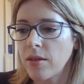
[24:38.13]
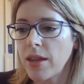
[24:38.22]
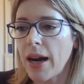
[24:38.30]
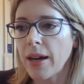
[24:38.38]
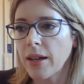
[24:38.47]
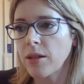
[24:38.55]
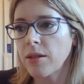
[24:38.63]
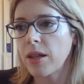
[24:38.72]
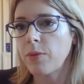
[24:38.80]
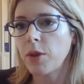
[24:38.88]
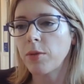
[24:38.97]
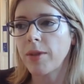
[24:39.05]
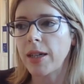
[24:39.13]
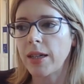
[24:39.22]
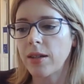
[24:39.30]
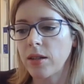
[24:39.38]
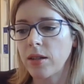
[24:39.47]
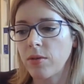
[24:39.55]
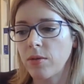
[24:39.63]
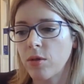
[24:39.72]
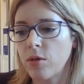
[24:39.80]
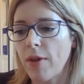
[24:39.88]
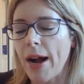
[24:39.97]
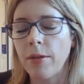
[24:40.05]
that can give you a really good
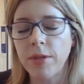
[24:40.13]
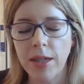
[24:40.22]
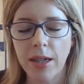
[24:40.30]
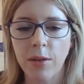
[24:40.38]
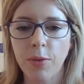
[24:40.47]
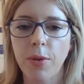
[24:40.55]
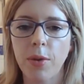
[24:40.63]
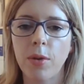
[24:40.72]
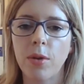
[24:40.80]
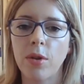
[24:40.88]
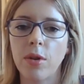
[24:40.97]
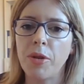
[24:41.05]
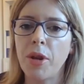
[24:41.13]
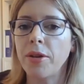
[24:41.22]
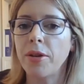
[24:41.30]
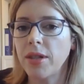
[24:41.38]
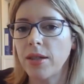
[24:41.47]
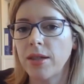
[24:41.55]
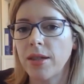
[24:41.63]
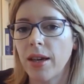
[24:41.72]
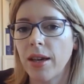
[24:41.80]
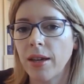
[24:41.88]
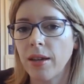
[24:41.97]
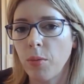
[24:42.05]
grounding for
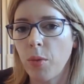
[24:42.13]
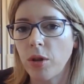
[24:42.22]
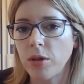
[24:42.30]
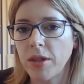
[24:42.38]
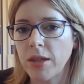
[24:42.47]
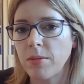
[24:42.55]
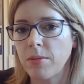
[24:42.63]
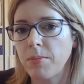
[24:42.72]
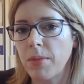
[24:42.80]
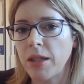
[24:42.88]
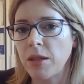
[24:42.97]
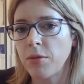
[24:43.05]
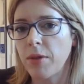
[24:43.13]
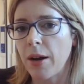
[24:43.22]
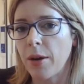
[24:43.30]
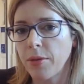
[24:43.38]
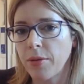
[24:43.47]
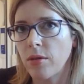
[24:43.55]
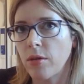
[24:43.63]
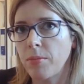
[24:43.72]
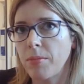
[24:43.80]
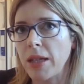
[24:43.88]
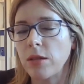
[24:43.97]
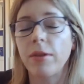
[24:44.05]
noticing what mental health or
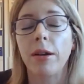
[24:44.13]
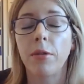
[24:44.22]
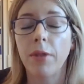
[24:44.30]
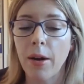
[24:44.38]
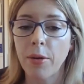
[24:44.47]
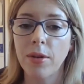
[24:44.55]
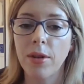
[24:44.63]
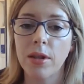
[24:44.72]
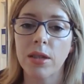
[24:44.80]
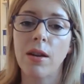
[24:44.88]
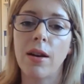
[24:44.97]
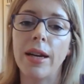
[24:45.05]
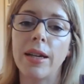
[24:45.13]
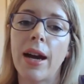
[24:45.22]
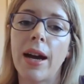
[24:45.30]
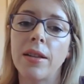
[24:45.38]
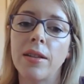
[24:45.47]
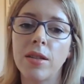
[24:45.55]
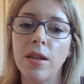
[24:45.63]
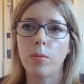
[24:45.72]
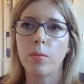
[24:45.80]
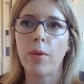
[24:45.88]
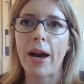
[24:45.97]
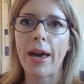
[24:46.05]
mental ill health looks like, and
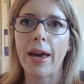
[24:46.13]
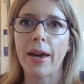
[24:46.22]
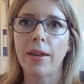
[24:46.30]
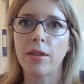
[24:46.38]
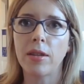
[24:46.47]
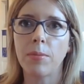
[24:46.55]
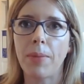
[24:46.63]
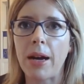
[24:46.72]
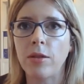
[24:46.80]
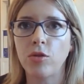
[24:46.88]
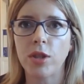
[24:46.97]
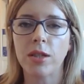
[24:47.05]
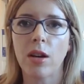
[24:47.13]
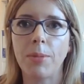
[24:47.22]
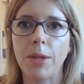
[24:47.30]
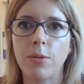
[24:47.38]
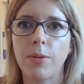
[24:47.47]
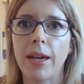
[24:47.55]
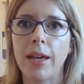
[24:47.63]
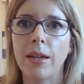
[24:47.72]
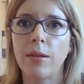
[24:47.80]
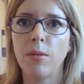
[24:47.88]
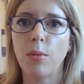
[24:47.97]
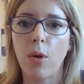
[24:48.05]
where the boundaries are
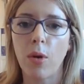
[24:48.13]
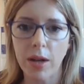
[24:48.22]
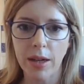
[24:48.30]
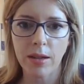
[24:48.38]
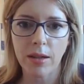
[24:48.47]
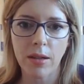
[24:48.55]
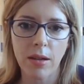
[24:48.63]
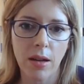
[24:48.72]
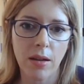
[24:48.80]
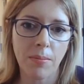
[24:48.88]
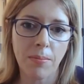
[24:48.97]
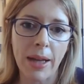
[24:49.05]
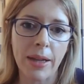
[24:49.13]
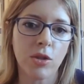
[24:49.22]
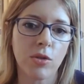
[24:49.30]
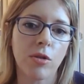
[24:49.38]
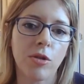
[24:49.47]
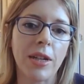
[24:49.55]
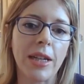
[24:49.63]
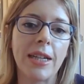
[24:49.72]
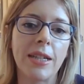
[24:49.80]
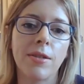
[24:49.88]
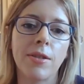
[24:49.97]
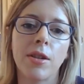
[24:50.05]
between what can a manager or a
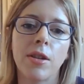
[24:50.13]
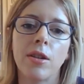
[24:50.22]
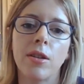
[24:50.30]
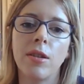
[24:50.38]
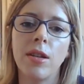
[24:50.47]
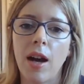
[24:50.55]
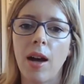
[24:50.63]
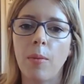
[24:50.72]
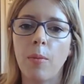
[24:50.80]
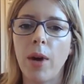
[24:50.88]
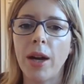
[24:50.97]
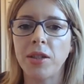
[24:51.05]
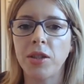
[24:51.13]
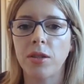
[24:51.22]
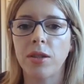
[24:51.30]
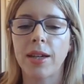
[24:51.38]
leader do, and when should they